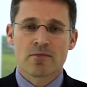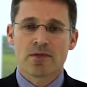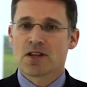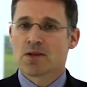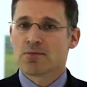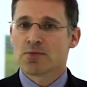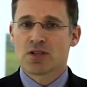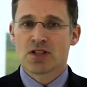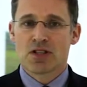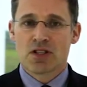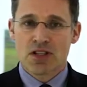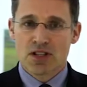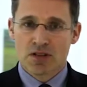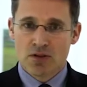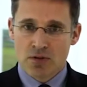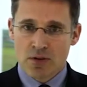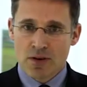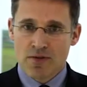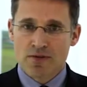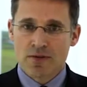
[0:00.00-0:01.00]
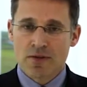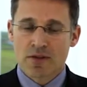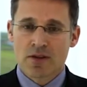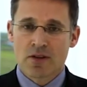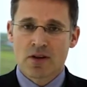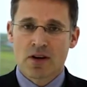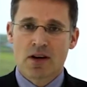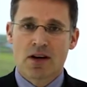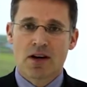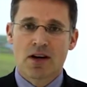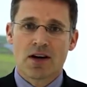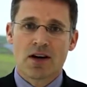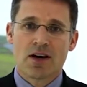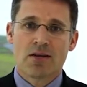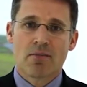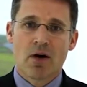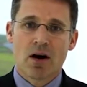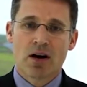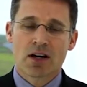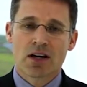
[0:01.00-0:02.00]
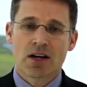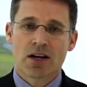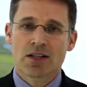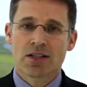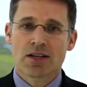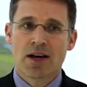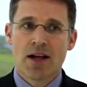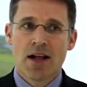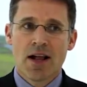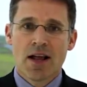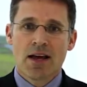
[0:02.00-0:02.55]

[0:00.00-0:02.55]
subsidy-driven market.